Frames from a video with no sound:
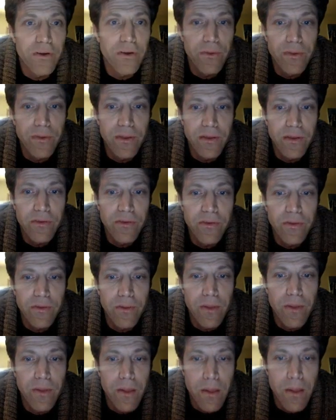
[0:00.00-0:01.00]
doing this?
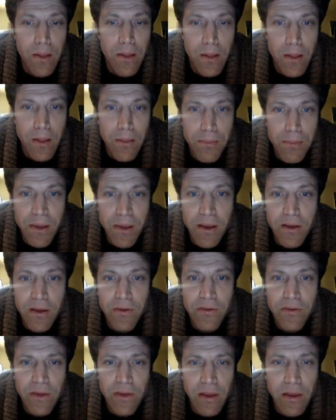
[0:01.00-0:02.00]

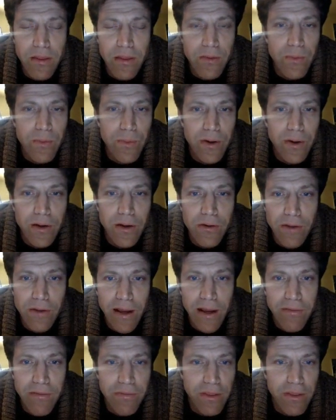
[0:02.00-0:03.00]
Because I think we wanted to
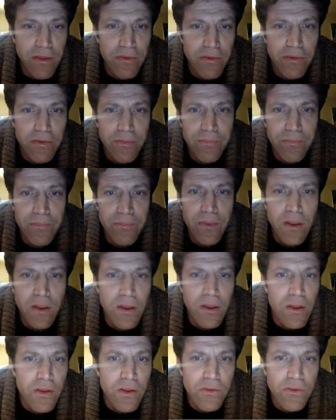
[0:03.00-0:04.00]
graph this.
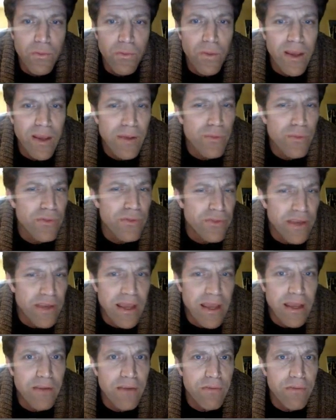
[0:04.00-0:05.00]
So y equals
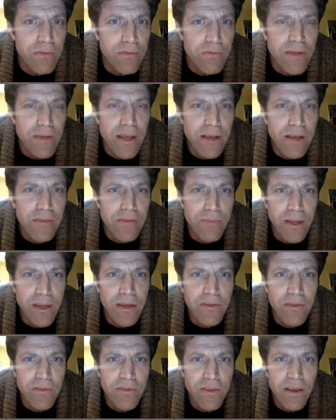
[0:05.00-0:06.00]
-3x
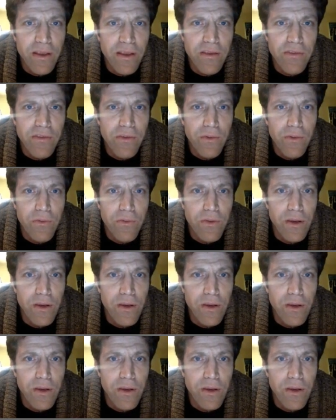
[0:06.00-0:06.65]
minus 6, so if you